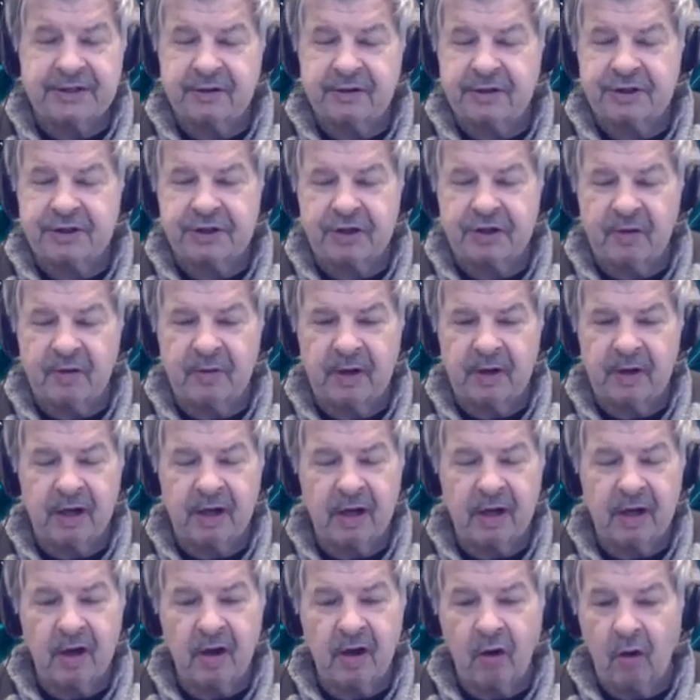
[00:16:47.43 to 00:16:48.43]
or German,
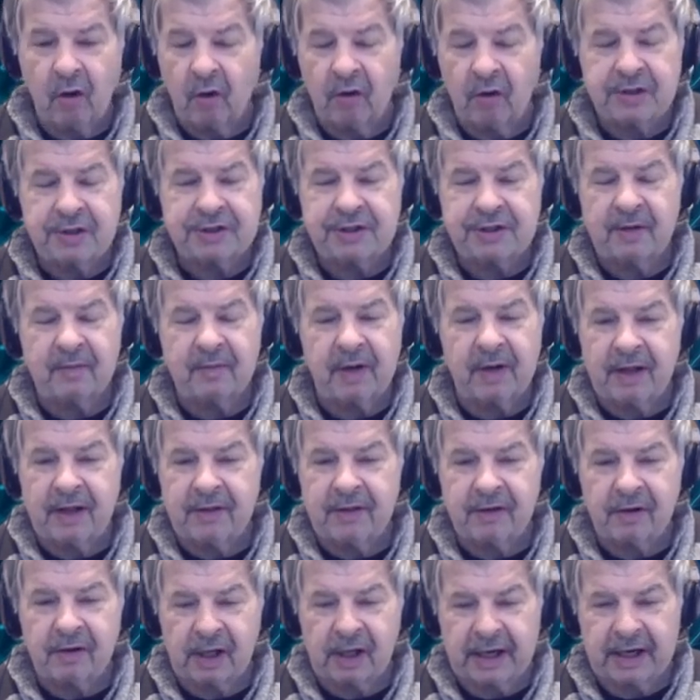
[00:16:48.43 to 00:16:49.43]
or some
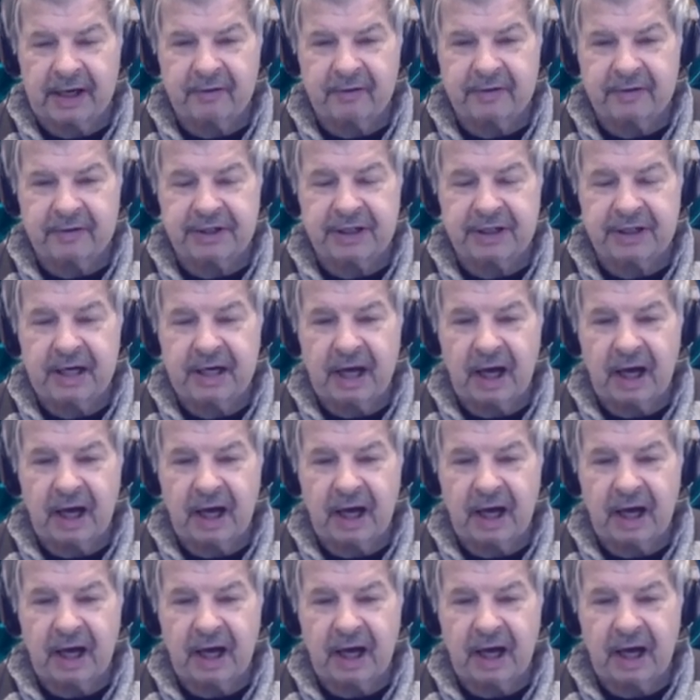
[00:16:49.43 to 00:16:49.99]
other language.